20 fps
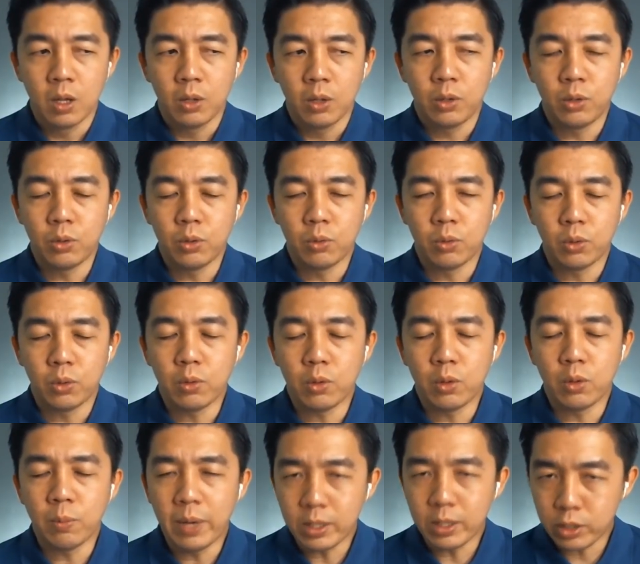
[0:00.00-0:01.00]
you you,
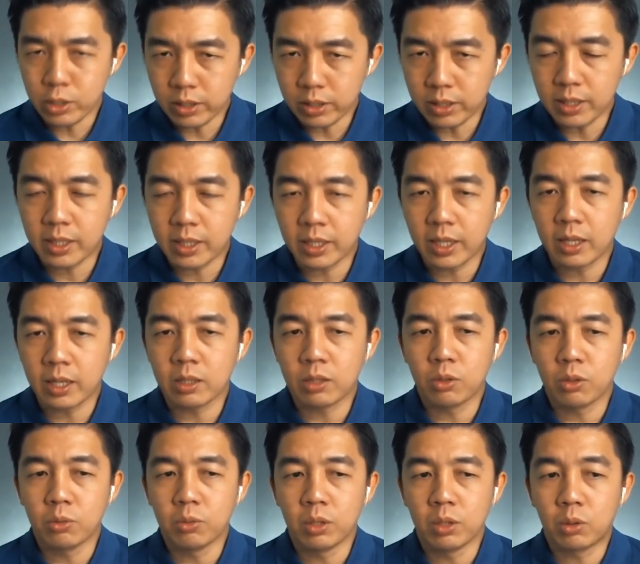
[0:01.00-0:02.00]
you mentioned that
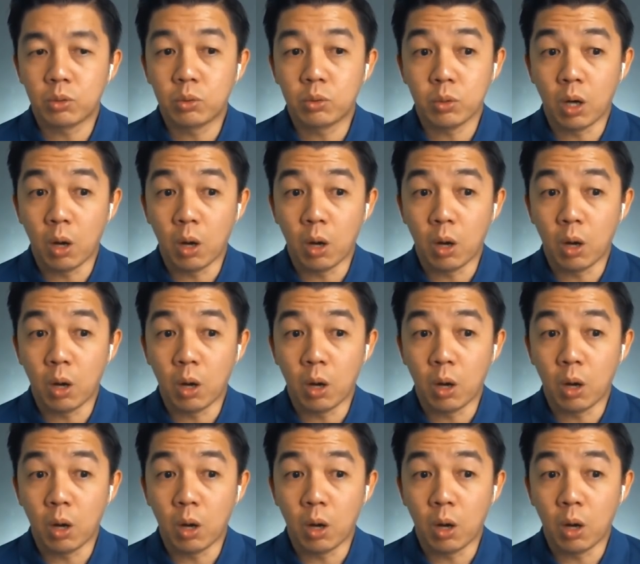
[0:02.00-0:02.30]
you were do,